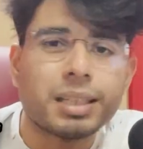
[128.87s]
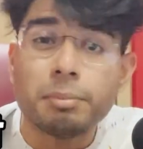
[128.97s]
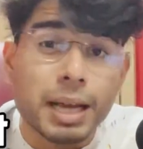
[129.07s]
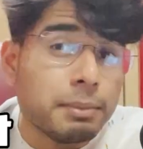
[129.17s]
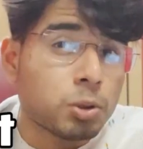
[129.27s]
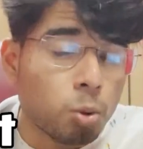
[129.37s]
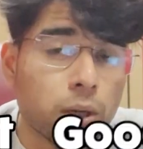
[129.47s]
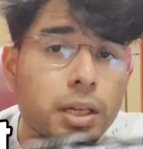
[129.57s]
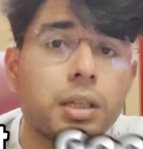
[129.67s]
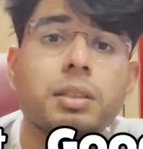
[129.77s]
sometimes
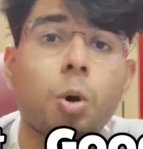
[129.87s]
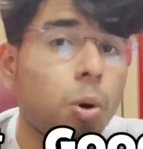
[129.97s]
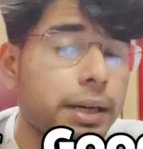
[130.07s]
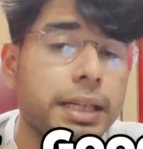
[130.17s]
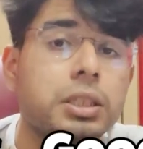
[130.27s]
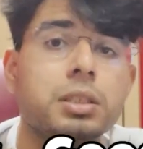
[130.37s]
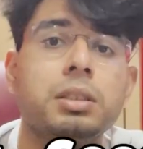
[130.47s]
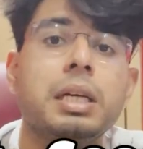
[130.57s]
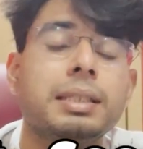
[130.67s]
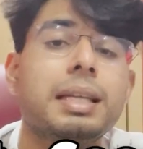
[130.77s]
Google, CodeNation,